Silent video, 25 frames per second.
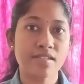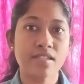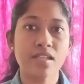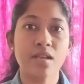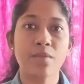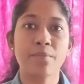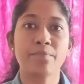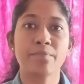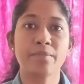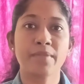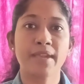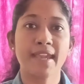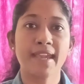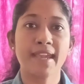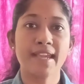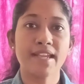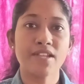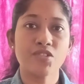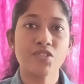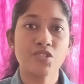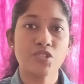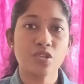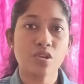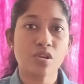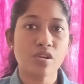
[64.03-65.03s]

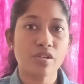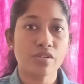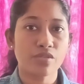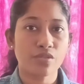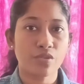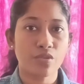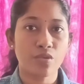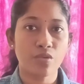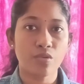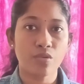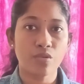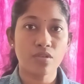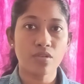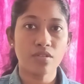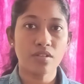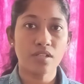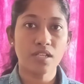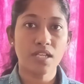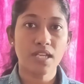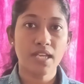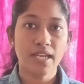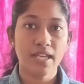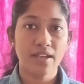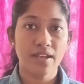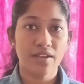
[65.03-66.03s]
major role
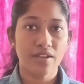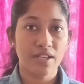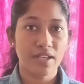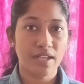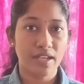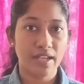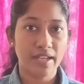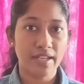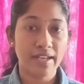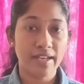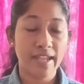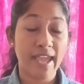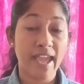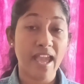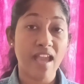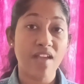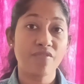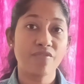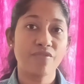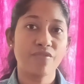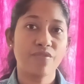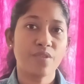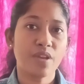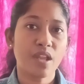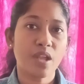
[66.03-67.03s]
in
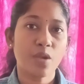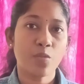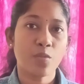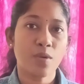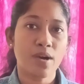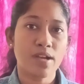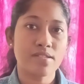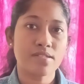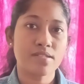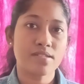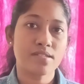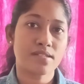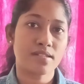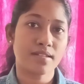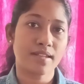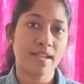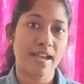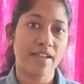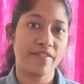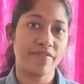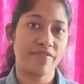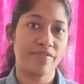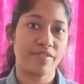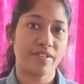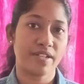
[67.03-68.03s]
everyone's
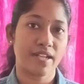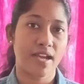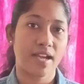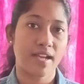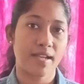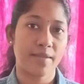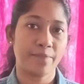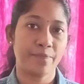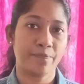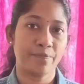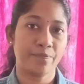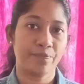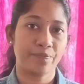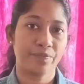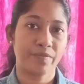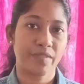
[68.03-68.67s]
lifetime.